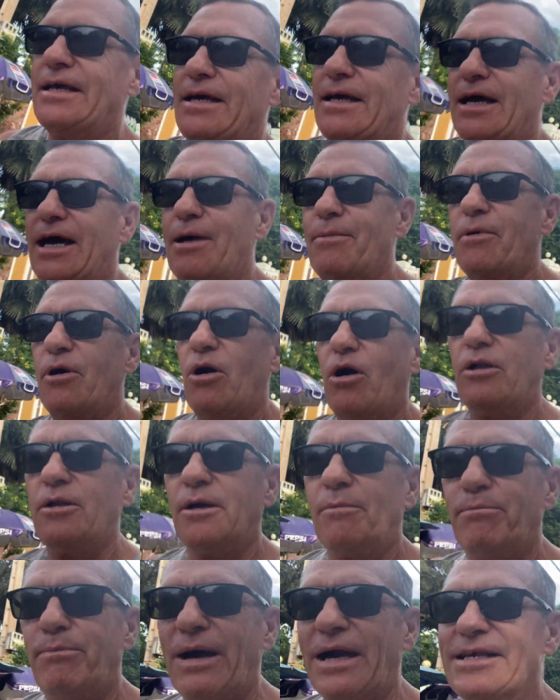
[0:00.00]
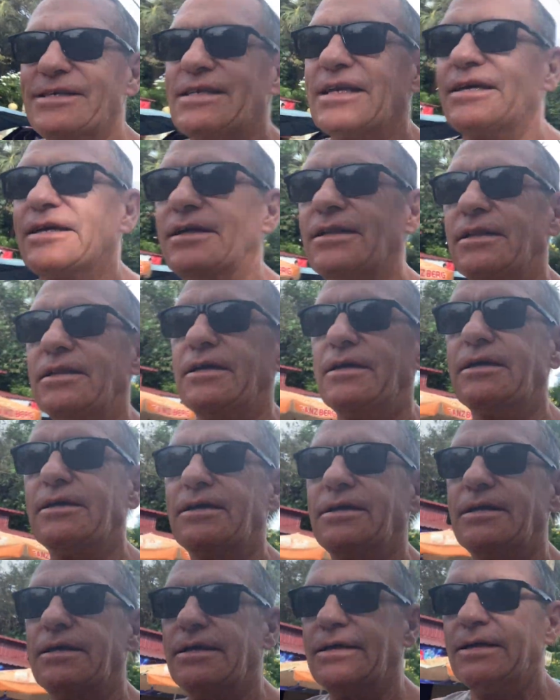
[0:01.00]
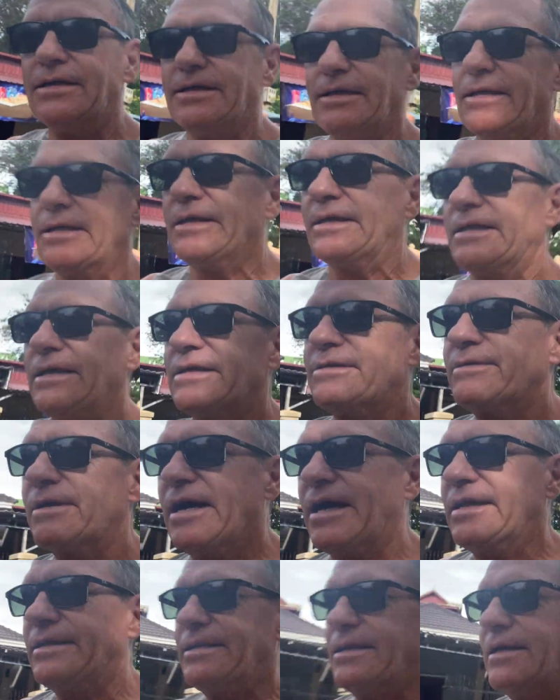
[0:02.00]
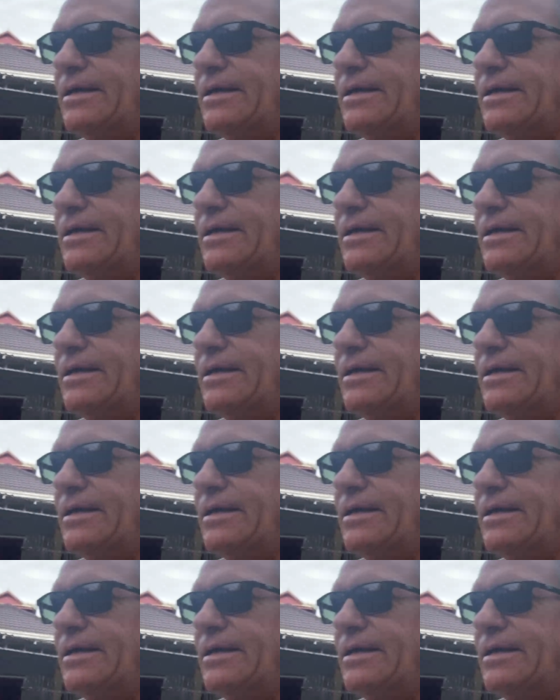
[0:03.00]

I'm on a bicycle. That's right.